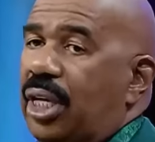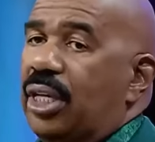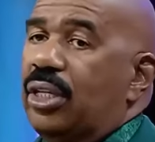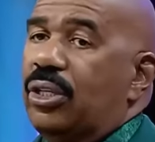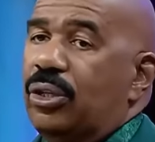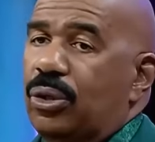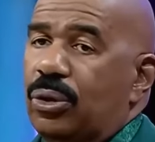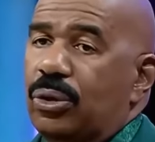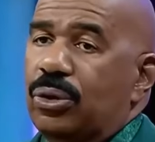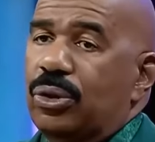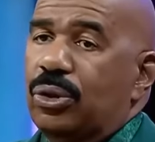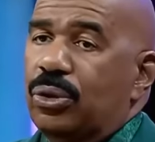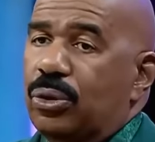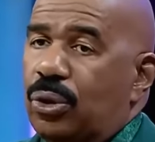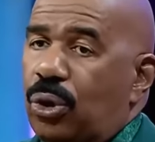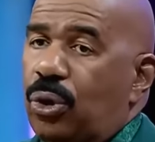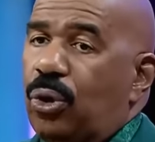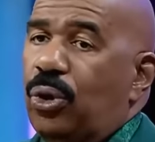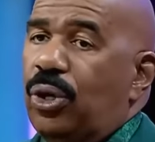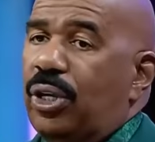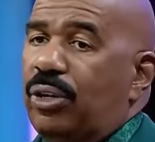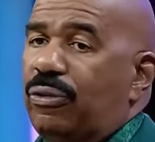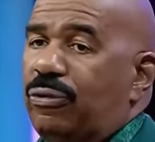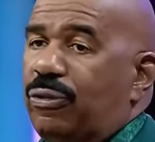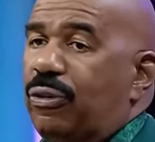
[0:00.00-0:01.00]
okay, cool. You
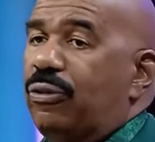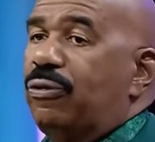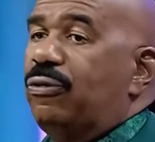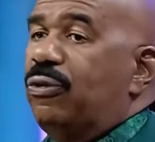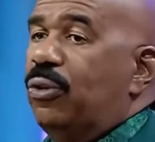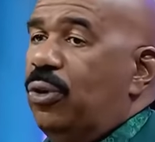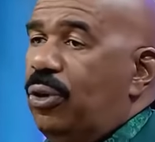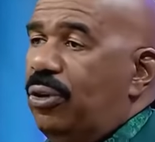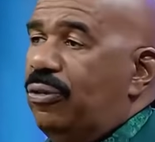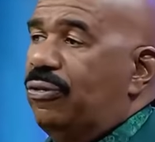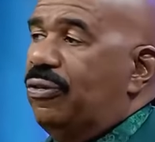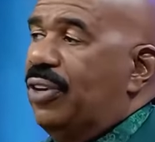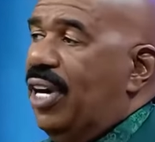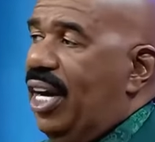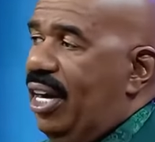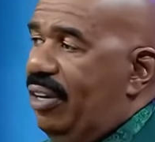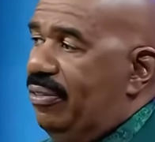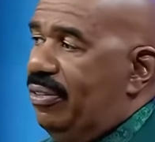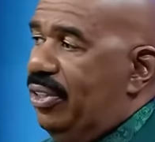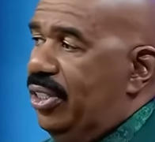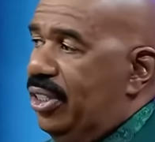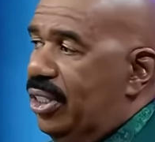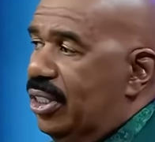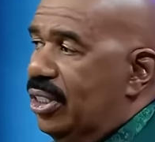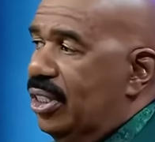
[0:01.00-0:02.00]
courted for 4 or
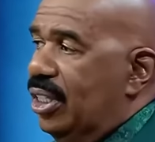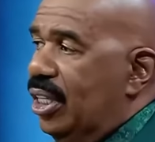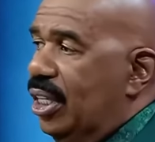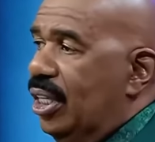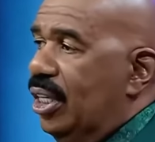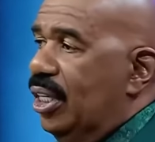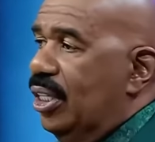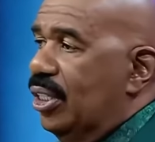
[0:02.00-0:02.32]
5 years.